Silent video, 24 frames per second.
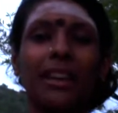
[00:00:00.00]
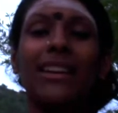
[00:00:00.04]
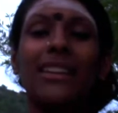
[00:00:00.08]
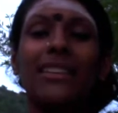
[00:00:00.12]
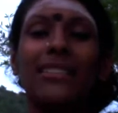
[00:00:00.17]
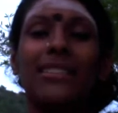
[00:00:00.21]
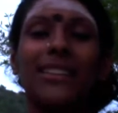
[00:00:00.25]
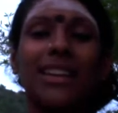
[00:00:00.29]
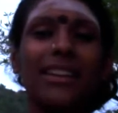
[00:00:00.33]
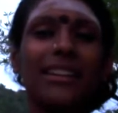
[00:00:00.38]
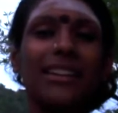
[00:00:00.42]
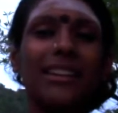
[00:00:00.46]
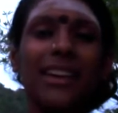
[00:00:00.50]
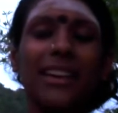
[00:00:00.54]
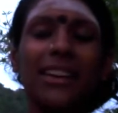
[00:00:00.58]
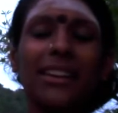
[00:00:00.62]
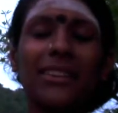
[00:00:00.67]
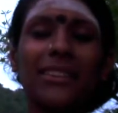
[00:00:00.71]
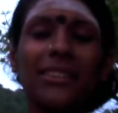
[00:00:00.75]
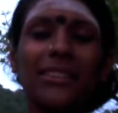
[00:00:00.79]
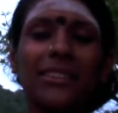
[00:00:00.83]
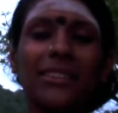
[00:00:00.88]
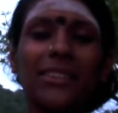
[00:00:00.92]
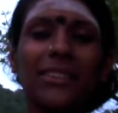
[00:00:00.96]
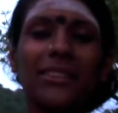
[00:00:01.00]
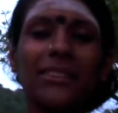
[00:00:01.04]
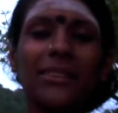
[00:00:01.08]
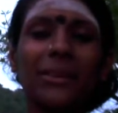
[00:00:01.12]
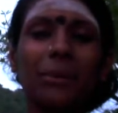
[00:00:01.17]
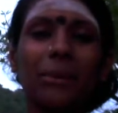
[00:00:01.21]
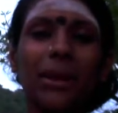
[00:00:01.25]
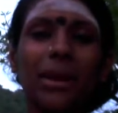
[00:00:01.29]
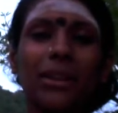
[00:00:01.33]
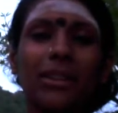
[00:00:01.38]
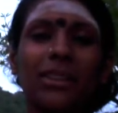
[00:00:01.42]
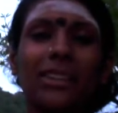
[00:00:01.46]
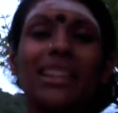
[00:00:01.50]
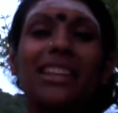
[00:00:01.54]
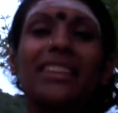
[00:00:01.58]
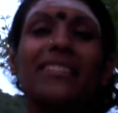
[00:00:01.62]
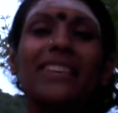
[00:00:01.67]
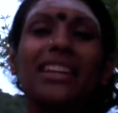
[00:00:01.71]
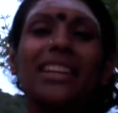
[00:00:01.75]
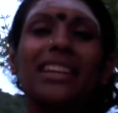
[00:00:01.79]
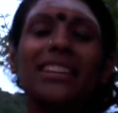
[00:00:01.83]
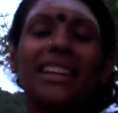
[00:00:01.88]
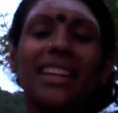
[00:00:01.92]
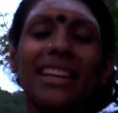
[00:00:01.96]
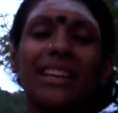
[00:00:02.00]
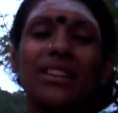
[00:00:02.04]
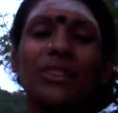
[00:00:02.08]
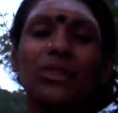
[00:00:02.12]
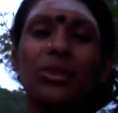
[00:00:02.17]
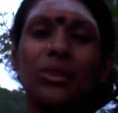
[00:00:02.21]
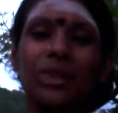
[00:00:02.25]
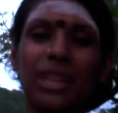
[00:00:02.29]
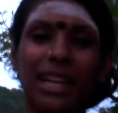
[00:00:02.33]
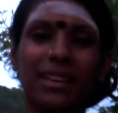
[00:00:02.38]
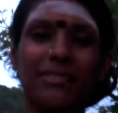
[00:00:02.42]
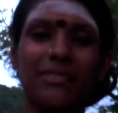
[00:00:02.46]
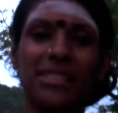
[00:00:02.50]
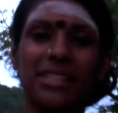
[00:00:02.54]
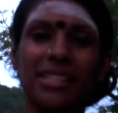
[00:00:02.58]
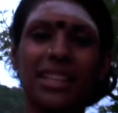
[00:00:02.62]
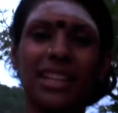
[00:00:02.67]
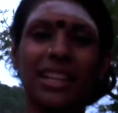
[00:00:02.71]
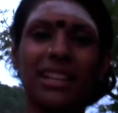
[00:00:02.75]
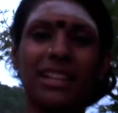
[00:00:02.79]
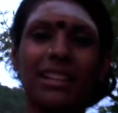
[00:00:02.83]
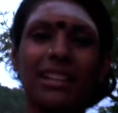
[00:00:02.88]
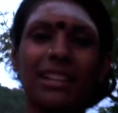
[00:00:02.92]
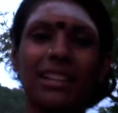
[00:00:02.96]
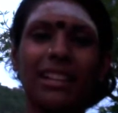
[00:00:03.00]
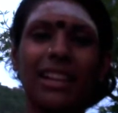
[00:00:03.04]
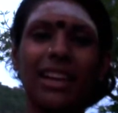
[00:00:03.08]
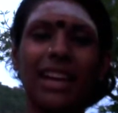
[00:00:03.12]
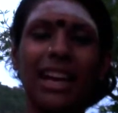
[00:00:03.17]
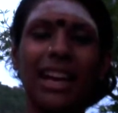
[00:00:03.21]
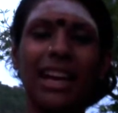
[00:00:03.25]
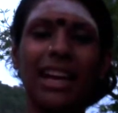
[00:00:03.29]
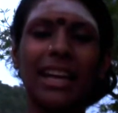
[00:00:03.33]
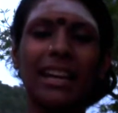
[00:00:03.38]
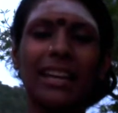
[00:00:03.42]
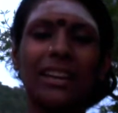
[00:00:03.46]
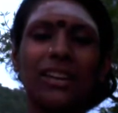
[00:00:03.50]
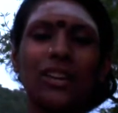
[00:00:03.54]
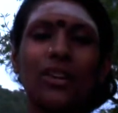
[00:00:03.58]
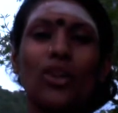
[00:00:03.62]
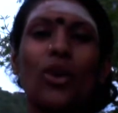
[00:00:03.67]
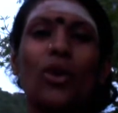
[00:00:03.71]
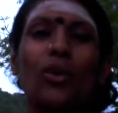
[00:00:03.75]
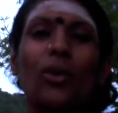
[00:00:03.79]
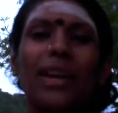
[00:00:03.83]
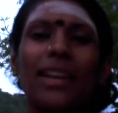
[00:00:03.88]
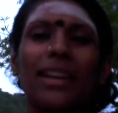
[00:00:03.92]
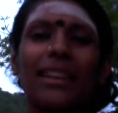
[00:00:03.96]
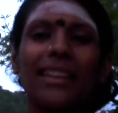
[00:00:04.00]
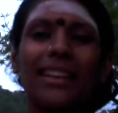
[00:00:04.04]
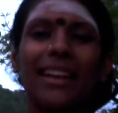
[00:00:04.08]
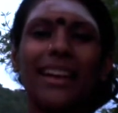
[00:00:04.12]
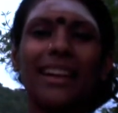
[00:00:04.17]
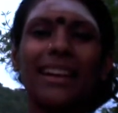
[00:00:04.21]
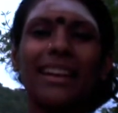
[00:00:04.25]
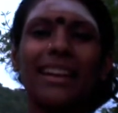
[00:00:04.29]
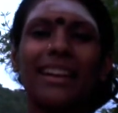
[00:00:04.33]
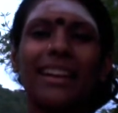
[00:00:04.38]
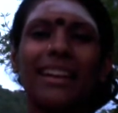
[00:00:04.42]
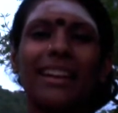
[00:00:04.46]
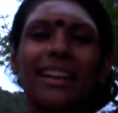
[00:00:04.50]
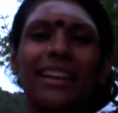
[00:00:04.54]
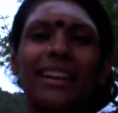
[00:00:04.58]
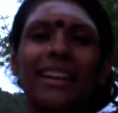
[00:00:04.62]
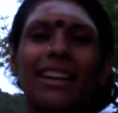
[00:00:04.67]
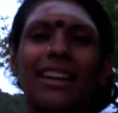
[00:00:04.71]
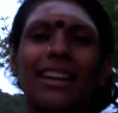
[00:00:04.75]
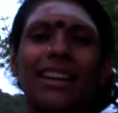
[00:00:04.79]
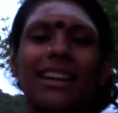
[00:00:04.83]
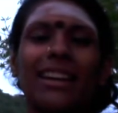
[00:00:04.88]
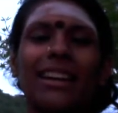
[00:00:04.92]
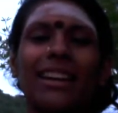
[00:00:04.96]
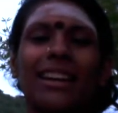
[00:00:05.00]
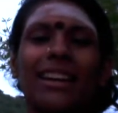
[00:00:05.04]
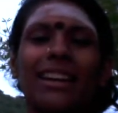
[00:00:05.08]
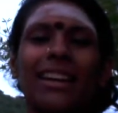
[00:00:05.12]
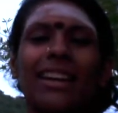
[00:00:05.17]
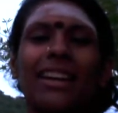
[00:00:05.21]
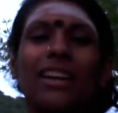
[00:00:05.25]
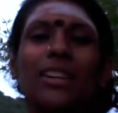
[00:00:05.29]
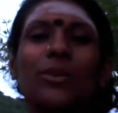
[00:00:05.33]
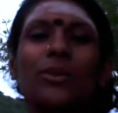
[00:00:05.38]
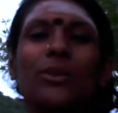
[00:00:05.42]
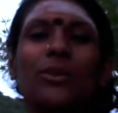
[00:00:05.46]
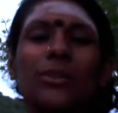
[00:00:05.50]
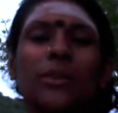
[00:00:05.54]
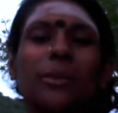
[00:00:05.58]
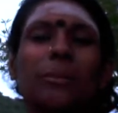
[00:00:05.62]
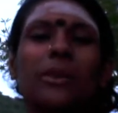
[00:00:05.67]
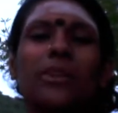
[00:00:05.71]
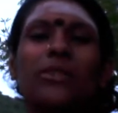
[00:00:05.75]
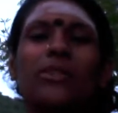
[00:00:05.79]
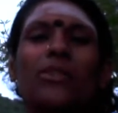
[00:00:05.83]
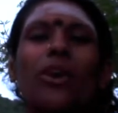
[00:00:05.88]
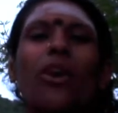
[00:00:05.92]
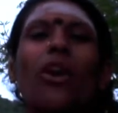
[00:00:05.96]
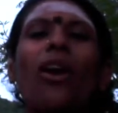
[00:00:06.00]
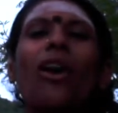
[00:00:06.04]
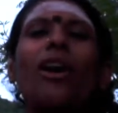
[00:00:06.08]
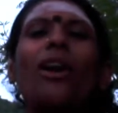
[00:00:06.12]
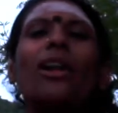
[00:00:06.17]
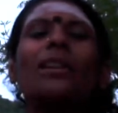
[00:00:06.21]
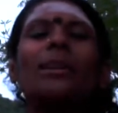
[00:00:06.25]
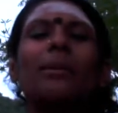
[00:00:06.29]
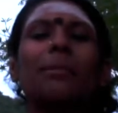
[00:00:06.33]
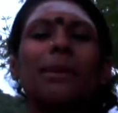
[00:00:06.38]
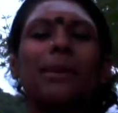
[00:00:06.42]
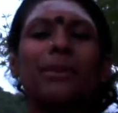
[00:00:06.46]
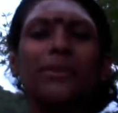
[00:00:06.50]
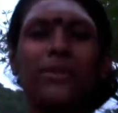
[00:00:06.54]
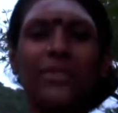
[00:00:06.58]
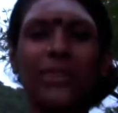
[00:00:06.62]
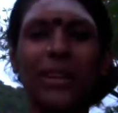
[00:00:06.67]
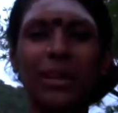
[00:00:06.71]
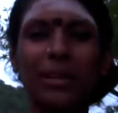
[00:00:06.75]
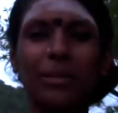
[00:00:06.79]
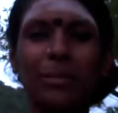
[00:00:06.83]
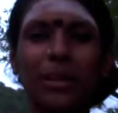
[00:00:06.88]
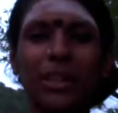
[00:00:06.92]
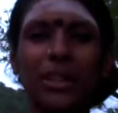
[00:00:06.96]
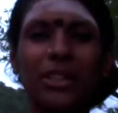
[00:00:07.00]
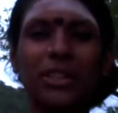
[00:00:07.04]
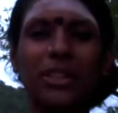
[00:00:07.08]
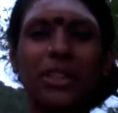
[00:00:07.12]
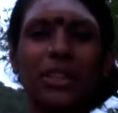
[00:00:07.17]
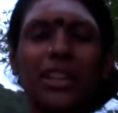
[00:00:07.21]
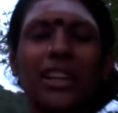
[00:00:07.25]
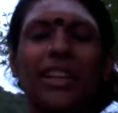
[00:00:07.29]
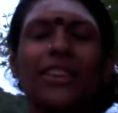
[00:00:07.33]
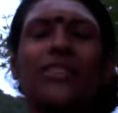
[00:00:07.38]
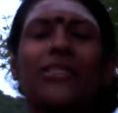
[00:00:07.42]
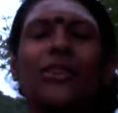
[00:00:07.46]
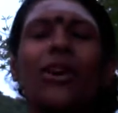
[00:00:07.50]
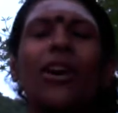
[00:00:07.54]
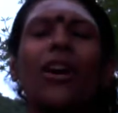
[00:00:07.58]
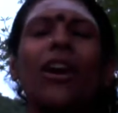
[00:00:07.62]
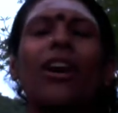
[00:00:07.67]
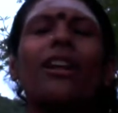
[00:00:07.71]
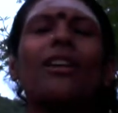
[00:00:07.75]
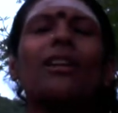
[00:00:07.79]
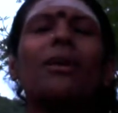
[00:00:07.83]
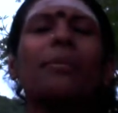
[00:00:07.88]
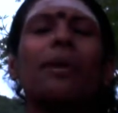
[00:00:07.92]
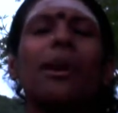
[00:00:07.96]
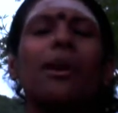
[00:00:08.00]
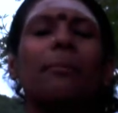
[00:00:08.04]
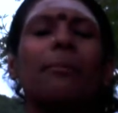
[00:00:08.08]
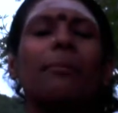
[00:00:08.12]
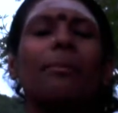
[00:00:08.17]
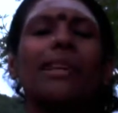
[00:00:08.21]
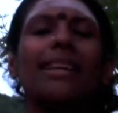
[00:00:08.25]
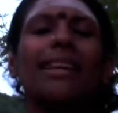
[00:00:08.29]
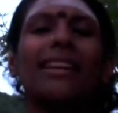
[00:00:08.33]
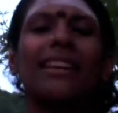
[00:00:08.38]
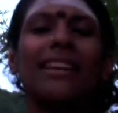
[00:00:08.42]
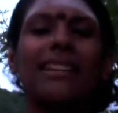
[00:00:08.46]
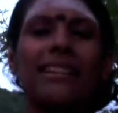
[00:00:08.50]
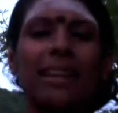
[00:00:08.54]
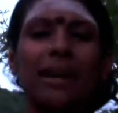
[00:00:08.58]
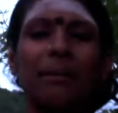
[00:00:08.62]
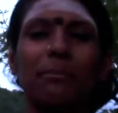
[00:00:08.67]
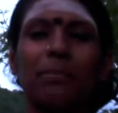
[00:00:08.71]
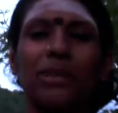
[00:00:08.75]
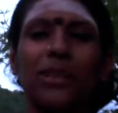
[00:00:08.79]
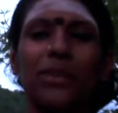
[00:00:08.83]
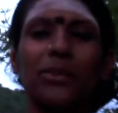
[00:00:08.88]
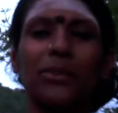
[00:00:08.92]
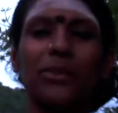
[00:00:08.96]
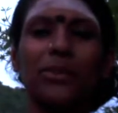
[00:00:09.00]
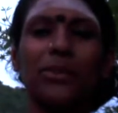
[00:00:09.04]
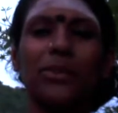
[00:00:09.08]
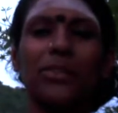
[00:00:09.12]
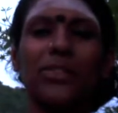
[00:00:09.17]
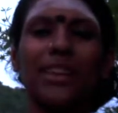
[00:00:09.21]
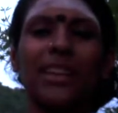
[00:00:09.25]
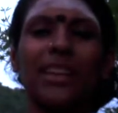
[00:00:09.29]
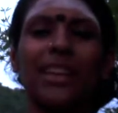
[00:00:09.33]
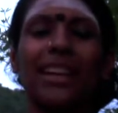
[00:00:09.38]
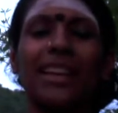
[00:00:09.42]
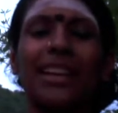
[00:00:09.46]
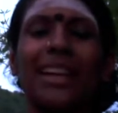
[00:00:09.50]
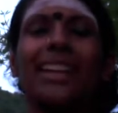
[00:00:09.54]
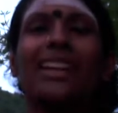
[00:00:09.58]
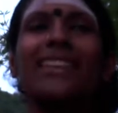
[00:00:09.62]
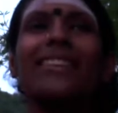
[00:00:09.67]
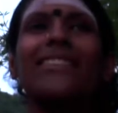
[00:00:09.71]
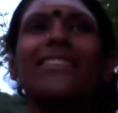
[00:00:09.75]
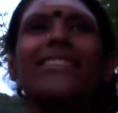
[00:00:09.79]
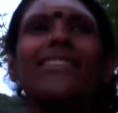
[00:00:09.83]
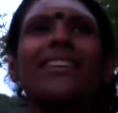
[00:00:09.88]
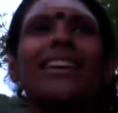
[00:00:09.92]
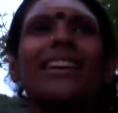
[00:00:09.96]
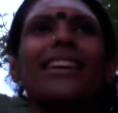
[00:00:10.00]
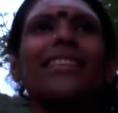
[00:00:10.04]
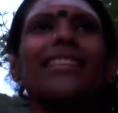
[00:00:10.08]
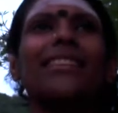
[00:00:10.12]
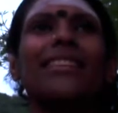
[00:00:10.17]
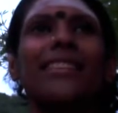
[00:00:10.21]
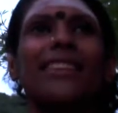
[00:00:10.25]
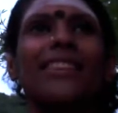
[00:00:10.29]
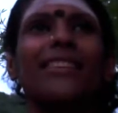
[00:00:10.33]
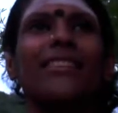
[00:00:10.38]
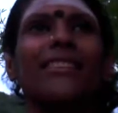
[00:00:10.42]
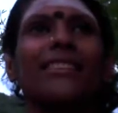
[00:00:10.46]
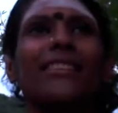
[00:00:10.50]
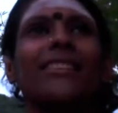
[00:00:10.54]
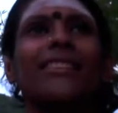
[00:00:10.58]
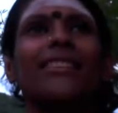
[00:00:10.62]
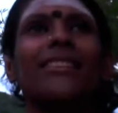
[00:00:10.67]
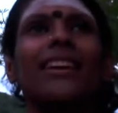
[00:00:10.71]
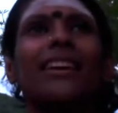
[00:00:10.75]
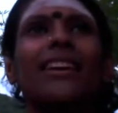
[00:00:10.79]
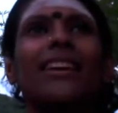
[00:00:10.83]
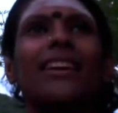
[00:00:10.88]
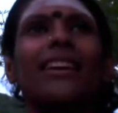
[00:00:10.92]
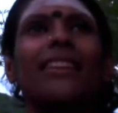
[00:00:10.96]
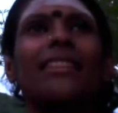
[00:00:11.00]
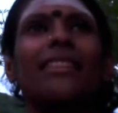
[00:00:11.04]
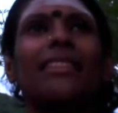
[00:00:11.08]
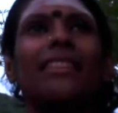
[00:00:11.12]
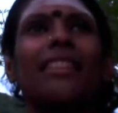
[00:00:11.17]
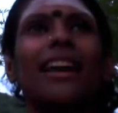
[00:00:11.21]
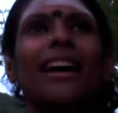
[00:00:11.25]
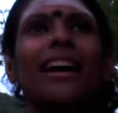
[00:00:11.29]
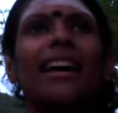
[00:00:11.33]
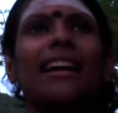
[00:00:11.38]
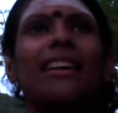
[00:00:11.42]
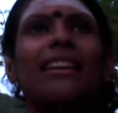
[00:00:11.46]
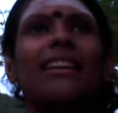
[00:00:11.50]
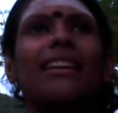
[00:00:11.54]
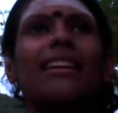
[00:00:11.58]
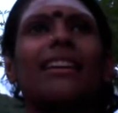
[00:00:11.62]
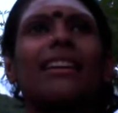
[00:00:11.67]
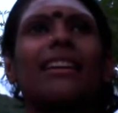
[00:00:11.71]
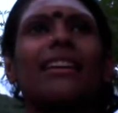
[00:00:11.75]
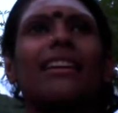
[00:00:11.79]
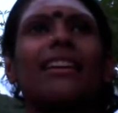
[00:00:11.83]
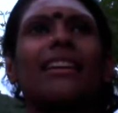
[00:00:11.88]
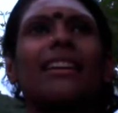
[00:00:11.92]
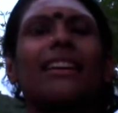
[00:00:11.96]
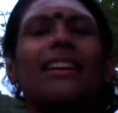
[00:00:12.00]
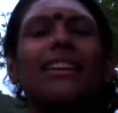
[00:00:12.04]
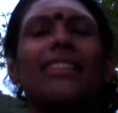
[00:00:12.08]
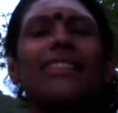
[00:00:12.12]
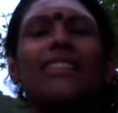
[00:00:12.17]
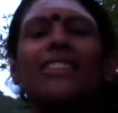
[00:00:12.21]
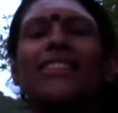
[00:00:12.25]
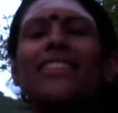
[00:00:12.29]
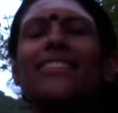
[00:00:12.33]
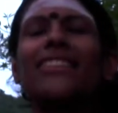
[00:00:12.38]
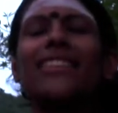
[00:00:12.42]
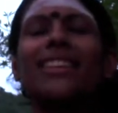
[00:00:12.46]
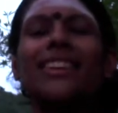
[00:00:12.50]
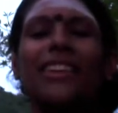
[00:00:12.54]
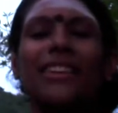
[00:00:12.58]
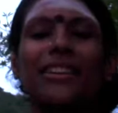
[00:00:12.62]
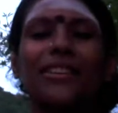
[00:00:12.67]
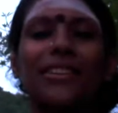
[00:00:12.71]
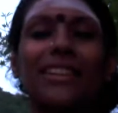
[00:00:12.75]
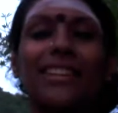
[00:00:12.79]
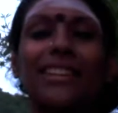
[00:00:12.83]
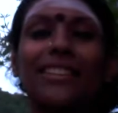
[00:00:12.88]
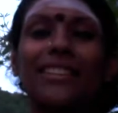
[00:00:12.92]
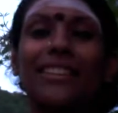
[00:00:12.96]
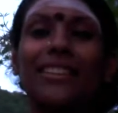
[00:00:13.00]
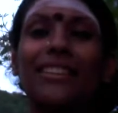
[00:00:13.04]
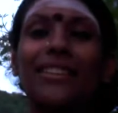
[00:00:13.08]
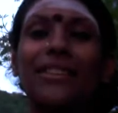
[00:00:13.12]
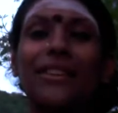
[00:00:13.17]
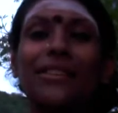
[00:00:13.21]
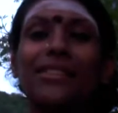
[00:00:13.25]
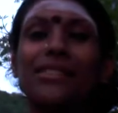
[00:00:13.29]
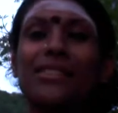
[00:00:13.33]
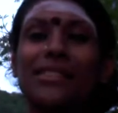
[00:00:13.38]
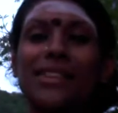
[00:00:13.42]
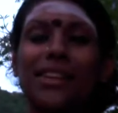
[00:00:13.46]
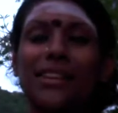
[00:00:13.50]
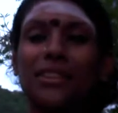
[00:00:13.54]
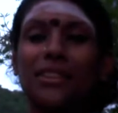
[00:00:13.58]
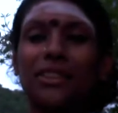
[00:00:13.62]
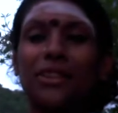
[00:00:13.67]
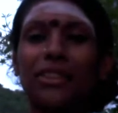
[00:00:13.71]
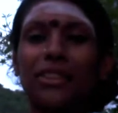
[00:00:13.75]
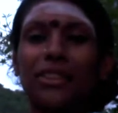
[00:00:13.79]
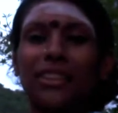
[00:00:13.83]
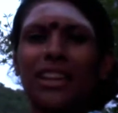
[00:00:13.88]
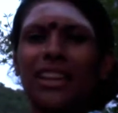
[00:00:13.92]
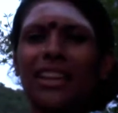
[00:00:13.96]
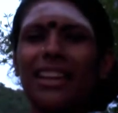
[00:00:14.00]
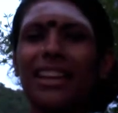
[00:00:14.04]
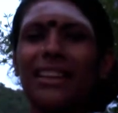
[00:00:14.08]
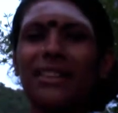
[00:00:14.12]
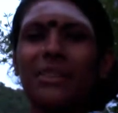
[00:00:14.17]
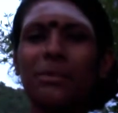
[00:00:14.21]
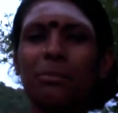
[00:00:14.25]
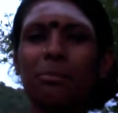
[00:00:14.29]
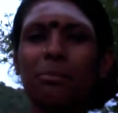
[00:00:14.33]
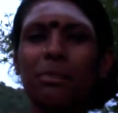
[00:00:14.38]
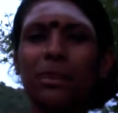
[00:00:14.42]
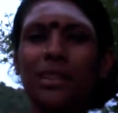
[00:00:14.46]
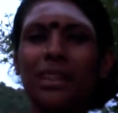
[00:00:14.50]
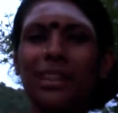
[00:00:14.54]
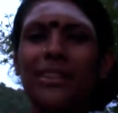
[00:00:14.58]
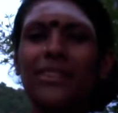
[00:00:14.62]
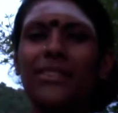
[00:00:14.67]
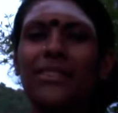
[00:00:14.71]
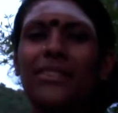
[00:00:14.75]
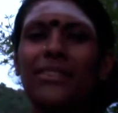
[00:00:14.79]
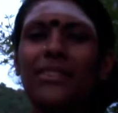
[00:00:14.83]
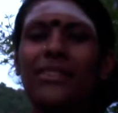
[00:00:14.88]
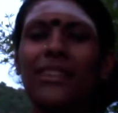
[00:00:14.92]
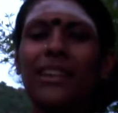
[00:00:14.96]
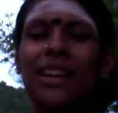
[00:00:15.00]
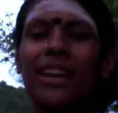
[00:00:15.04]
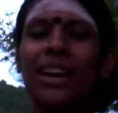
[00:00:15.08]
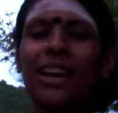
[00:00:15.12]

Sannyas is about living the Hindu lifestyle and knowing that Hinduism is all about celebration. It's all about being in that blissful state. And I can say this, that just hearing that there is such a thing as bliss